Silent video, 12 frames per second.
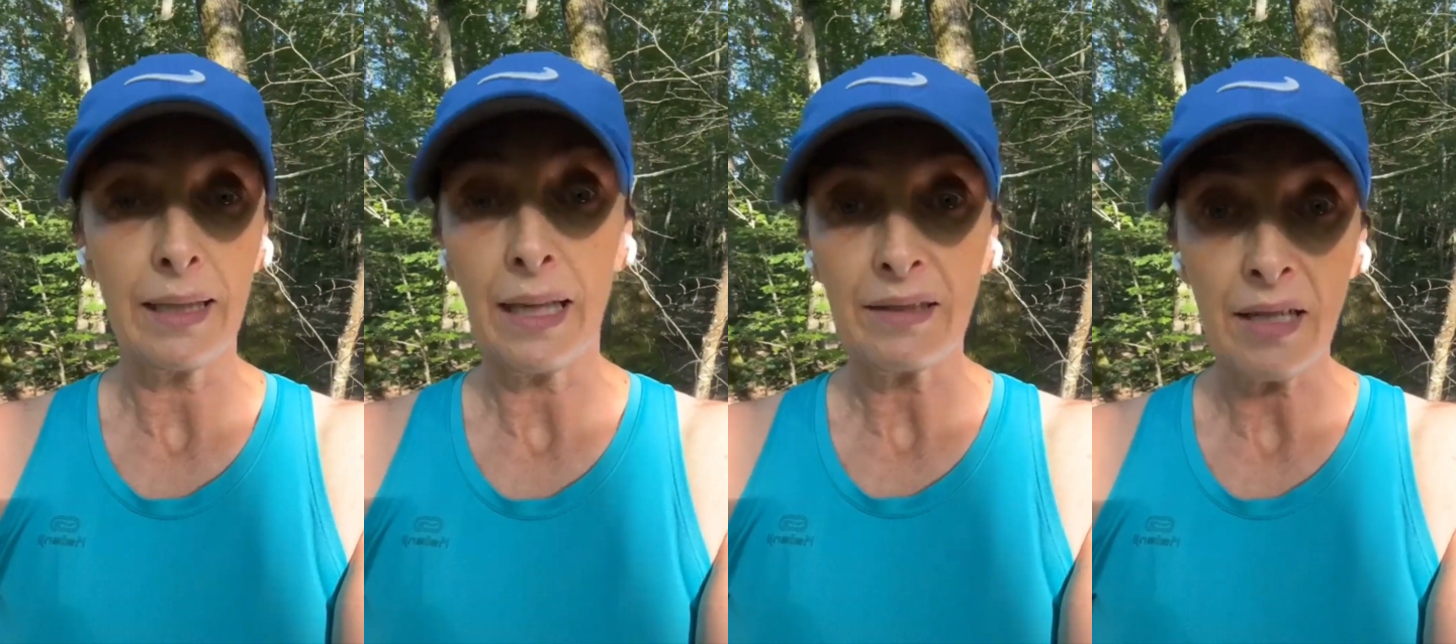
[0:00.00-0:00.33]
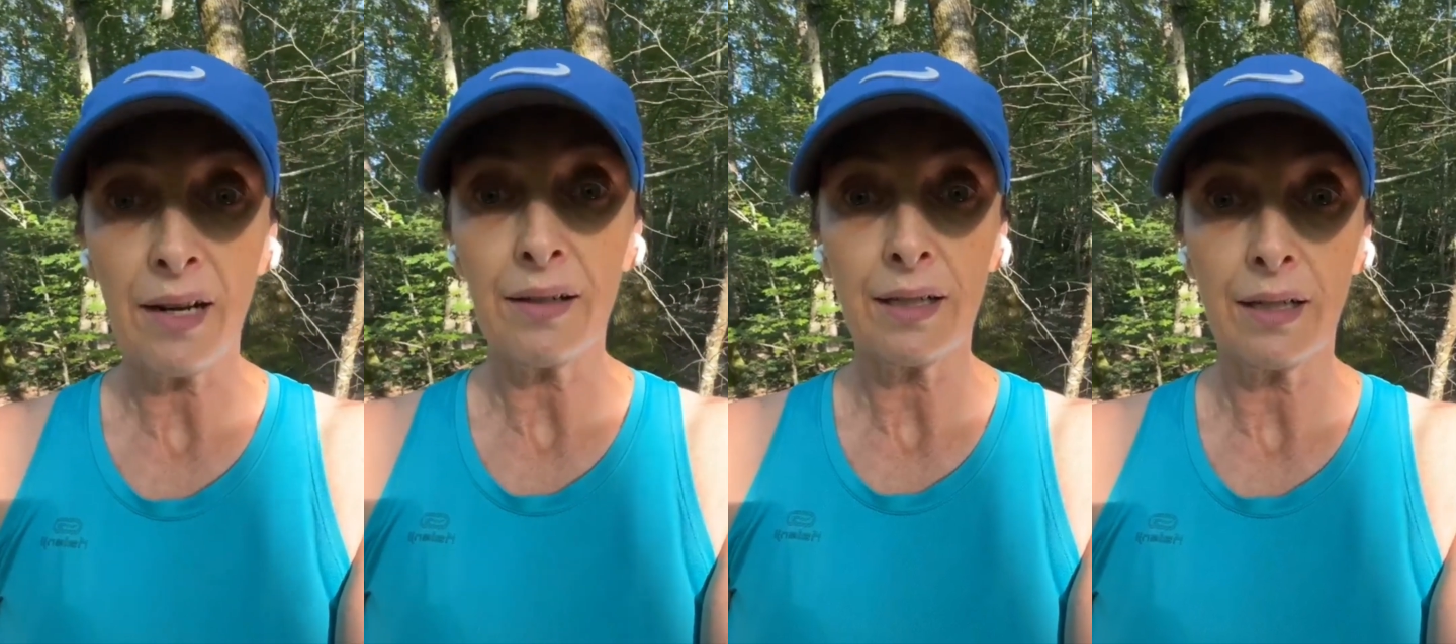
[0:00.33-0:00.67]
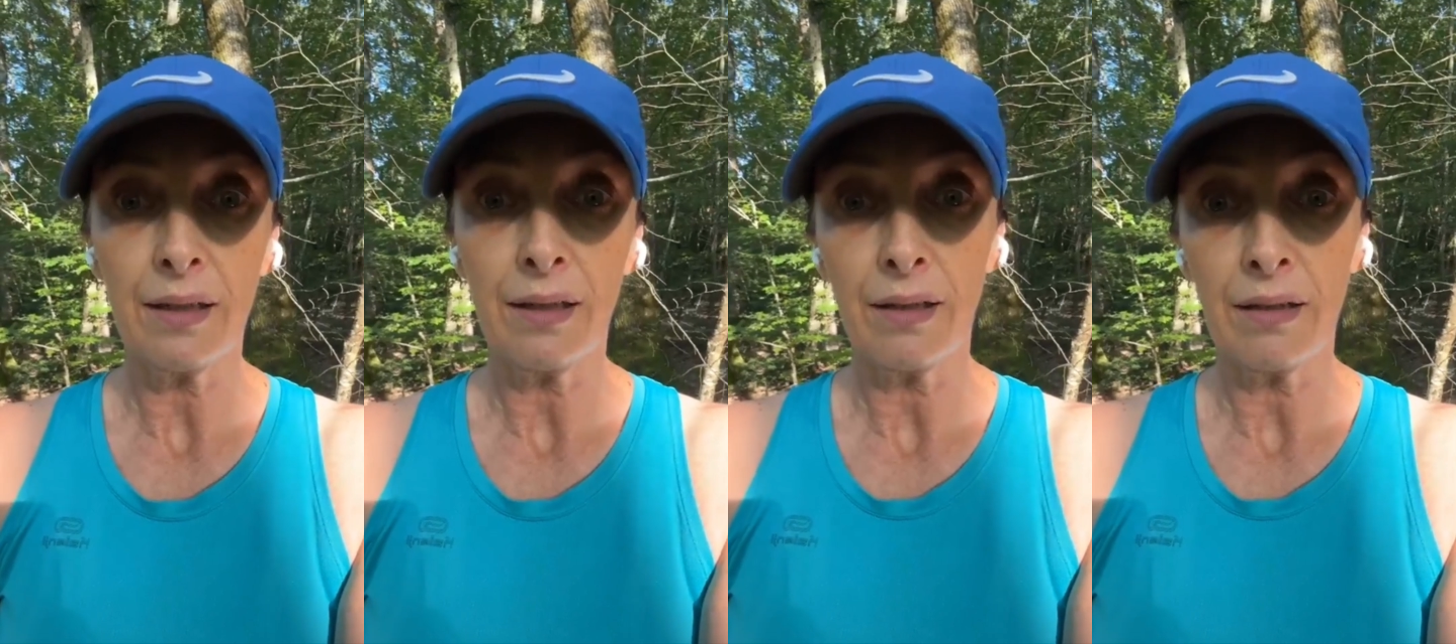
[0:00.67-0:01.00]
I get tired
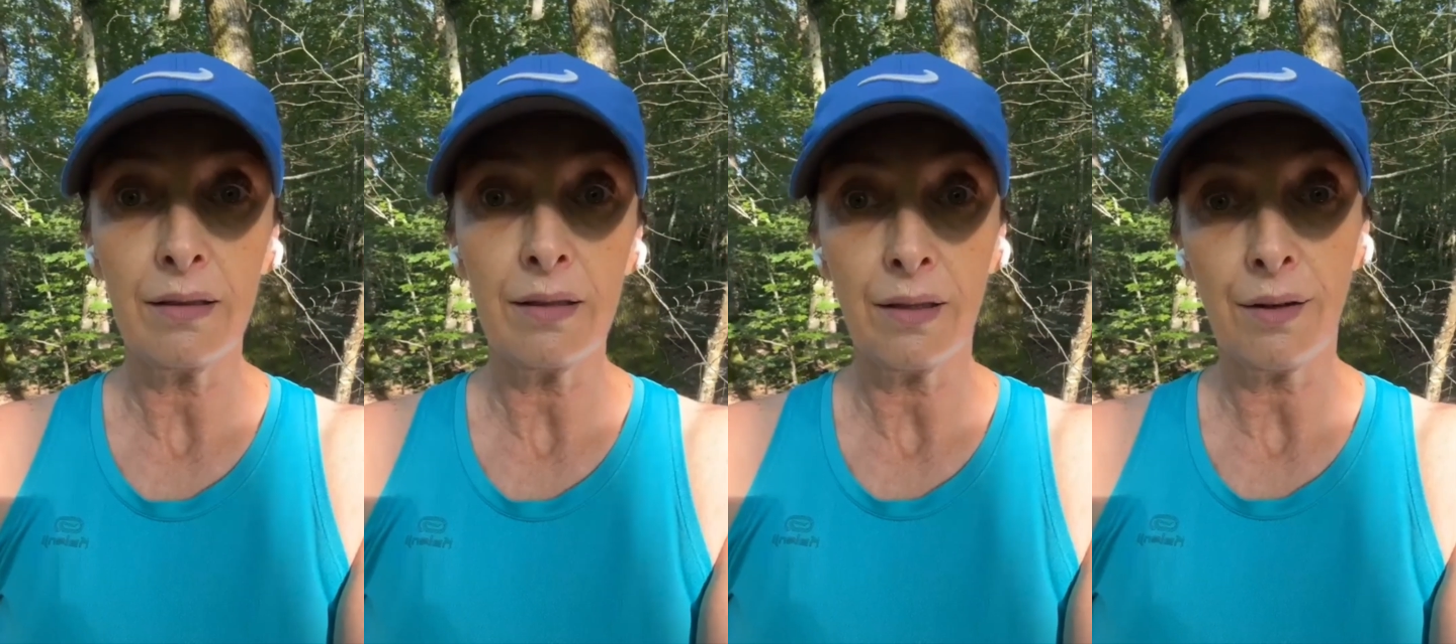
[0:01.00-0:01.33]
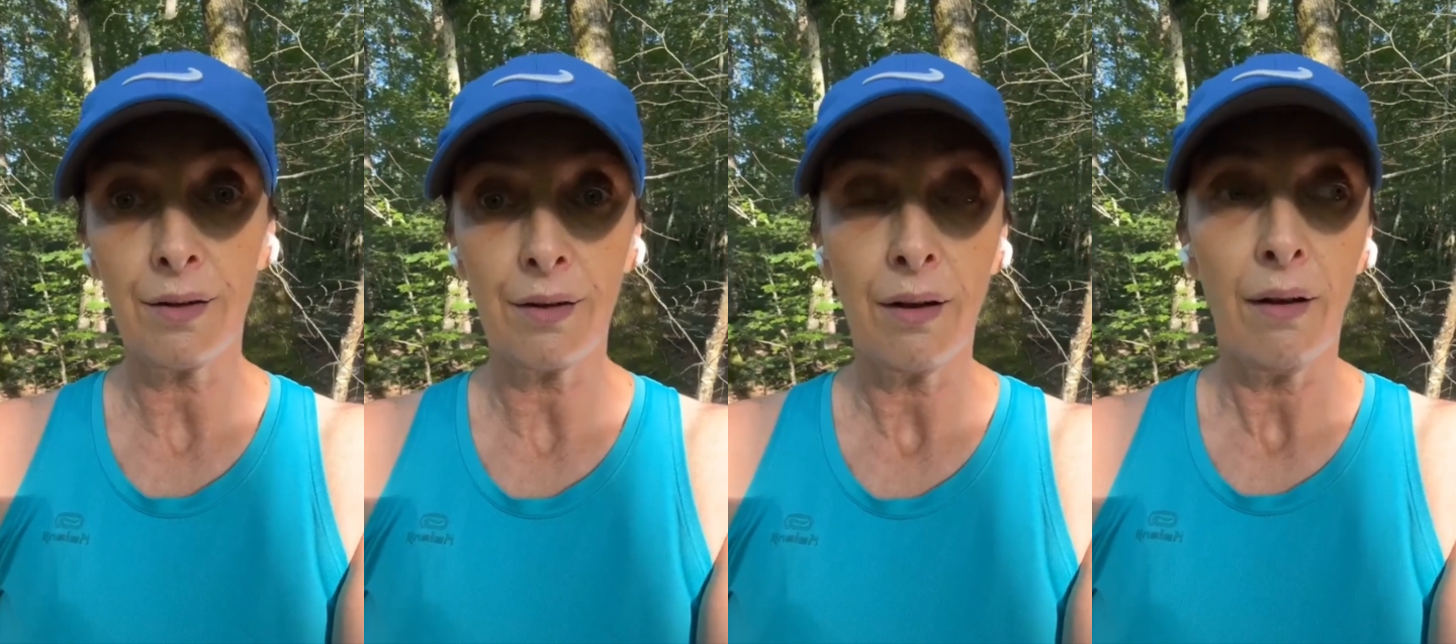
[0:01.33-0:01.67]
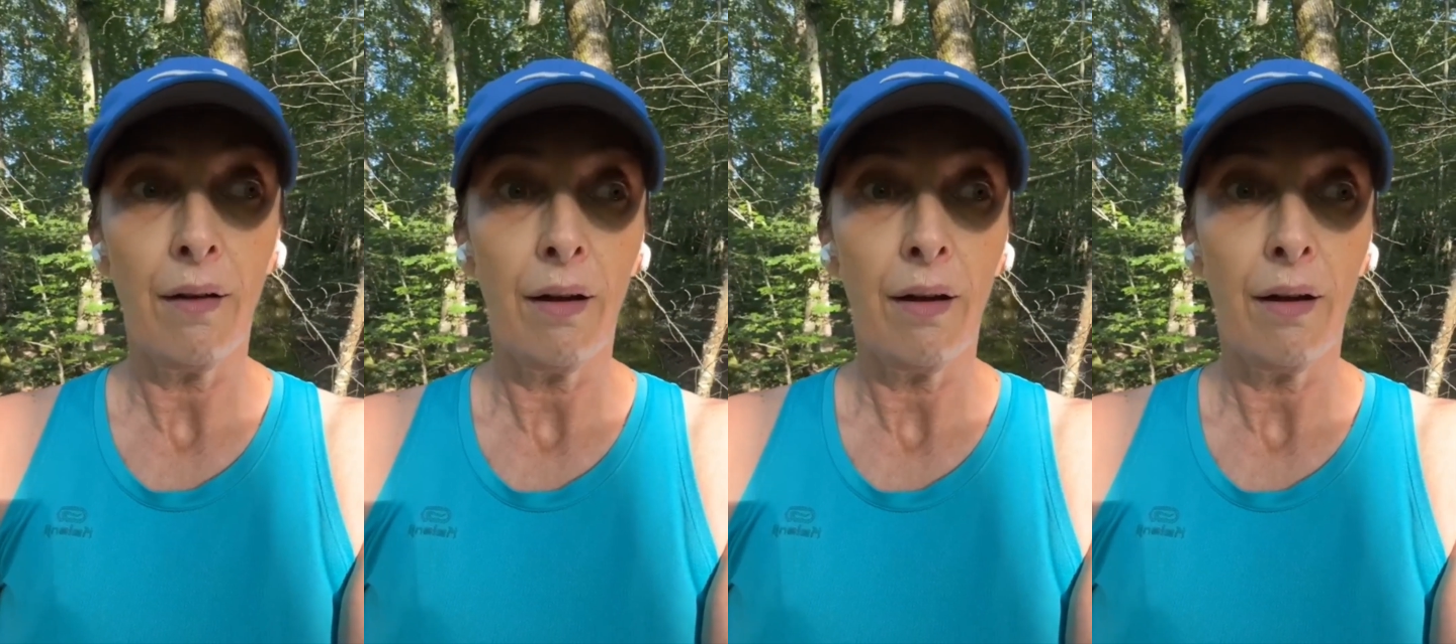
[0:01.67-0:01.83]
e- easier.